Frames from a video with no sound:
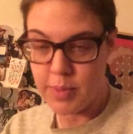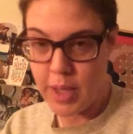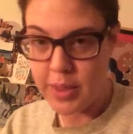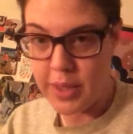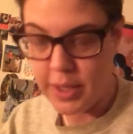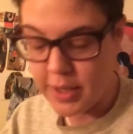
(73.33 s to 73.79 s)

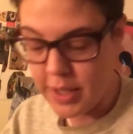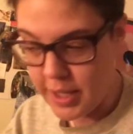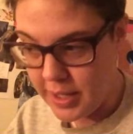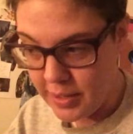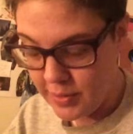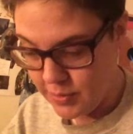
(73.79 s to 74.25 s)
I think
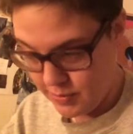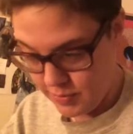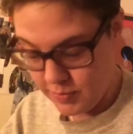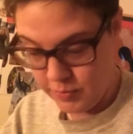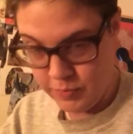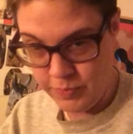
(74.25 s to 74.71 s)
that,
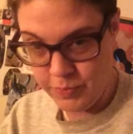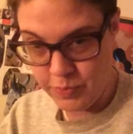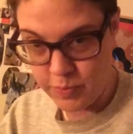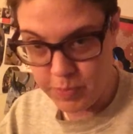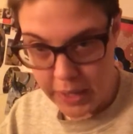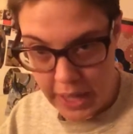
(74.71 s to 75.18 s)

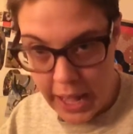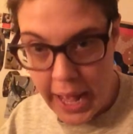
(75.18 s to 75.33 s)
but